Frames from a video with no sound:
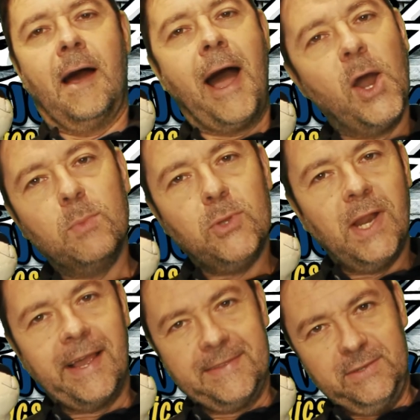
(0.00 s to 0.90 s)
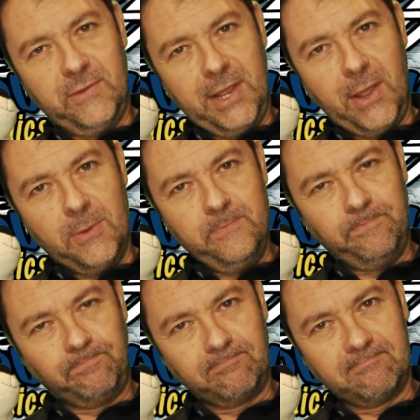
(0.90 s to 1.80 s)
I hope you like this video.
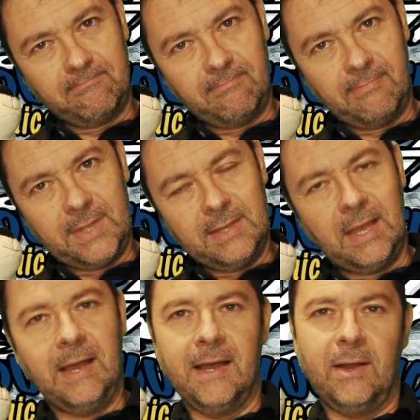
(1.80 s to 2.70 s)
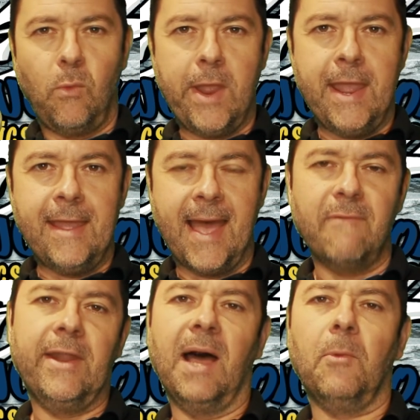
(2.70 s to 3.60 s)
Uh, we
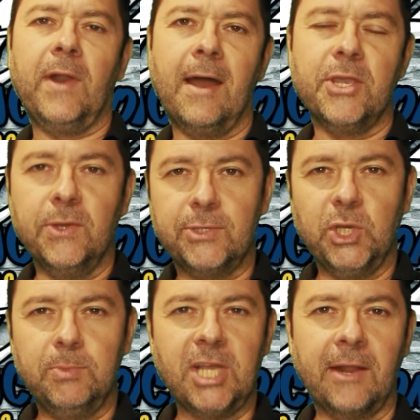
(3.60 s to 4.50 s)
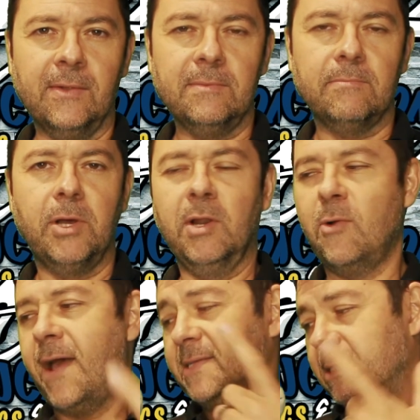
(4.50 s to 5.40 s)
have it up on our YouTube channel.
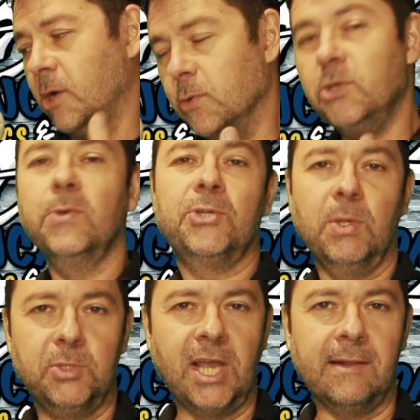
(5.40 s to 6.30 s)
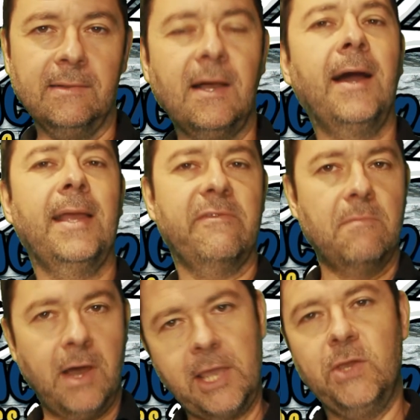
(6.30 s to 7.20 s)
Polo has his own YouTube channel. I have
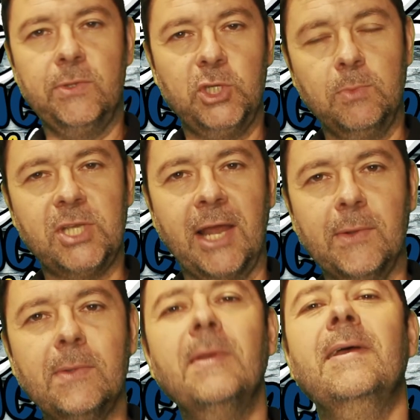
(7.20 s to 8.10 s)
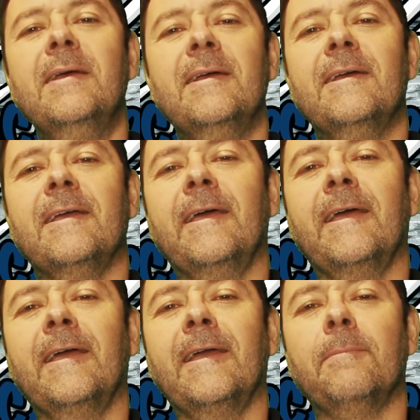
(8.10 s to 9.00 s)
my YouTube channel.
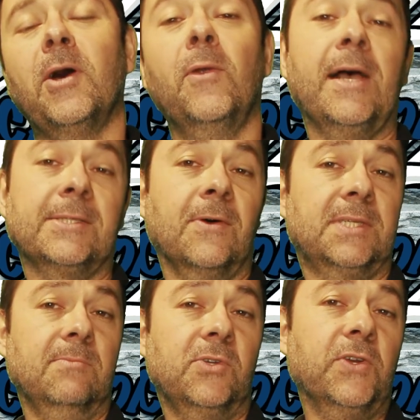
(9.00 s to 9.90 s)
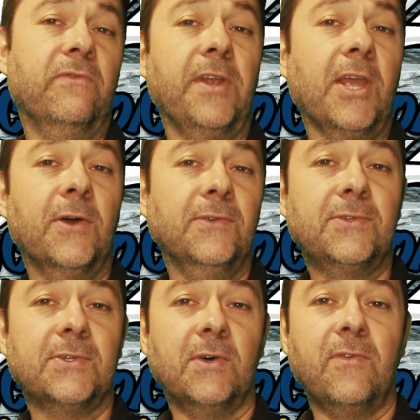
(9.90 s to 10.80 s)
Uh, Polo has got some good
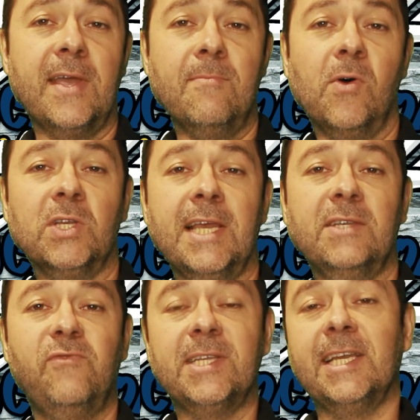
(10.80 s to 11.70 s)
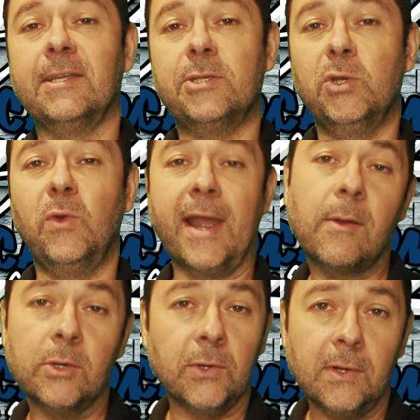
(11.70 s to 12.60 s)
videos of him on his visit to
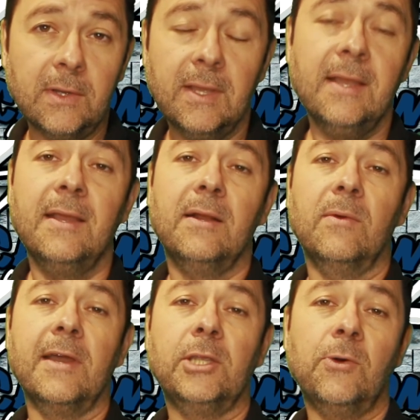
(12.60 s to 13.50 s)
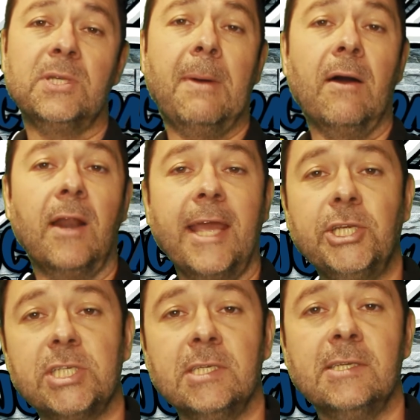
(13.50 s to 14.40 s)
Ecuador, where he talks about
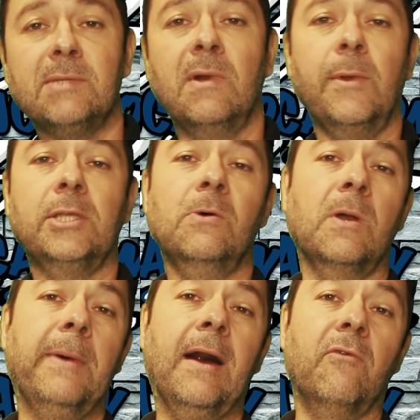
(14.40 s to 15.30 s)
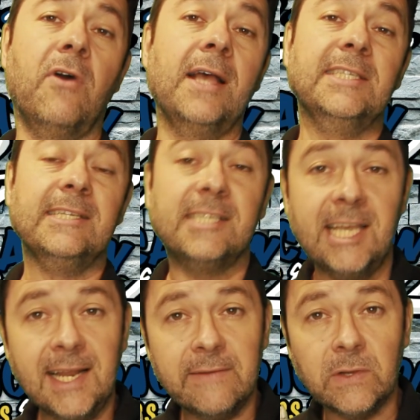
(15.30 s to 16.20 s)
glaciers, where we talk about rising
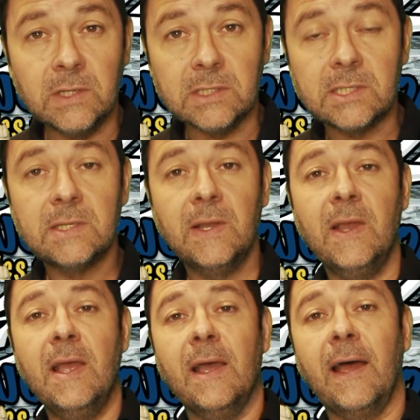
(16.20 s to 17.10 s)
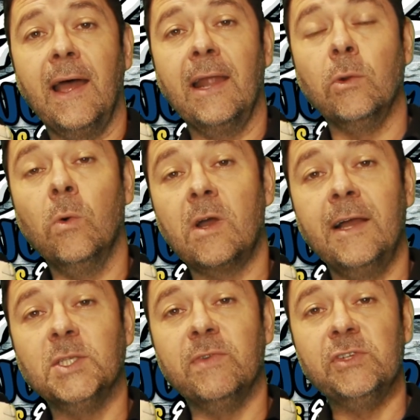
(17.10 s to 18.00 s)
sea levels, and all
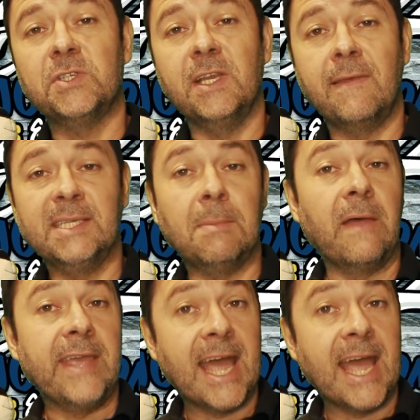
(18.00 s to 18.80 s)
kinds of interesting things about the